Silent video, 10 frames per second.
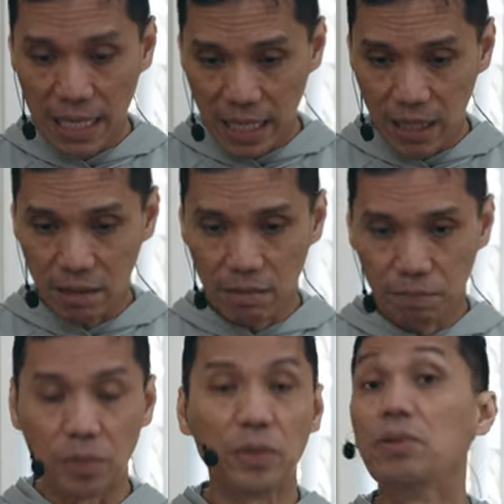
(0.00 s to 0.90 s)
it
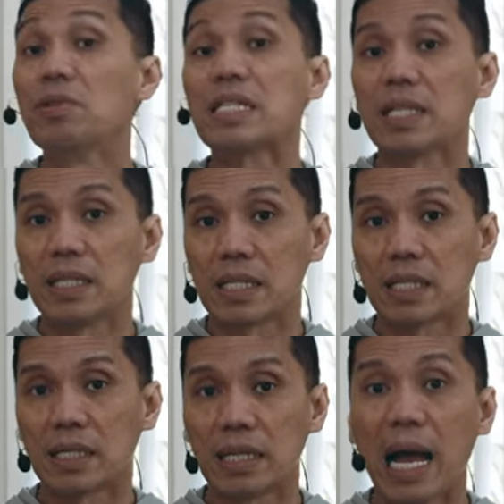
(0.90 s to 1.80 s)

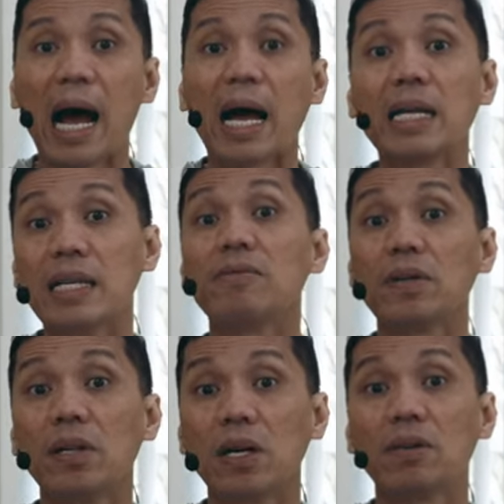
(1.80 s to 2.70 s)
produces the high
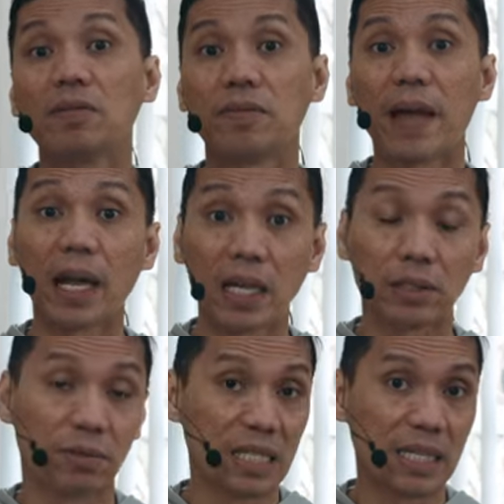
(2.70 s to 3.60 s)
level of
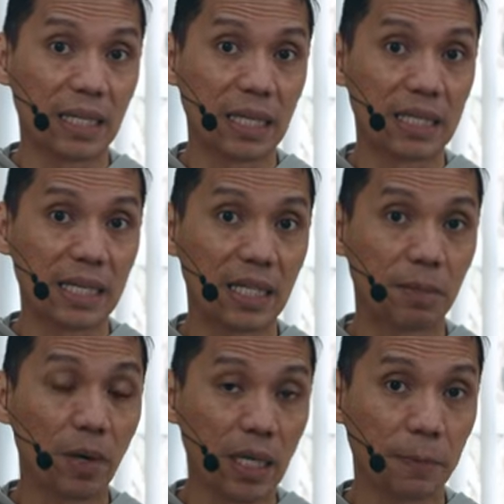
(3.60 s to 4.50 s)
electricity inside
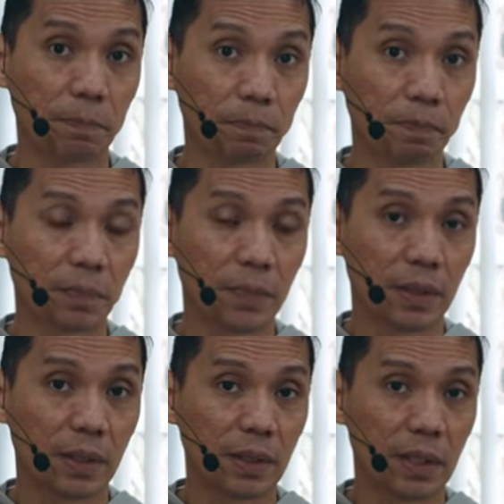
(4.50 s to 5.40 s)
the body.
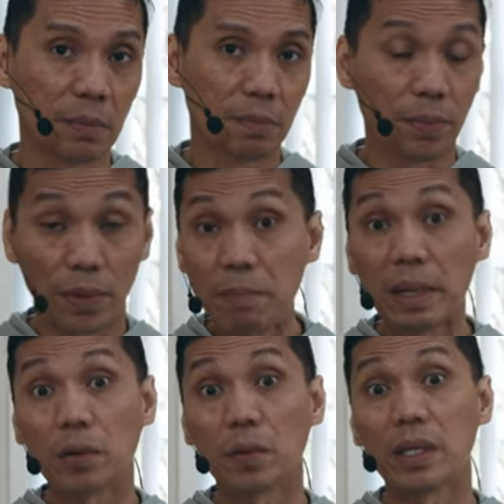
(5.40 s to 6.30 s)
You're
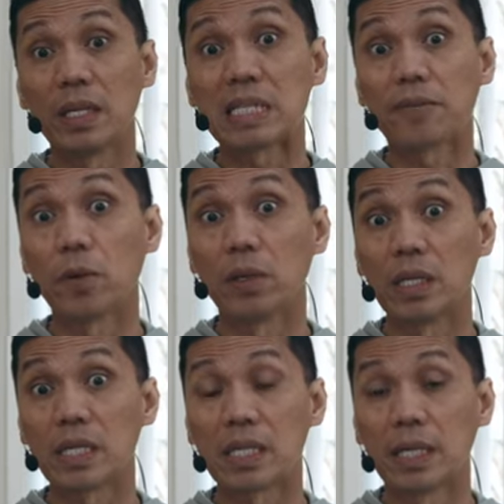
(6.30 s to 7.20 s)
brimming with this
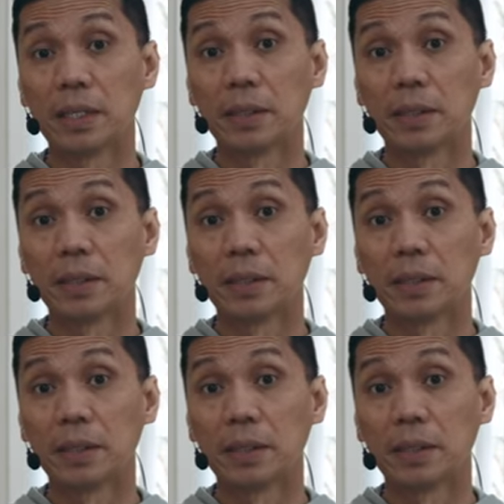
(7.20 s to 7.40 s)
force,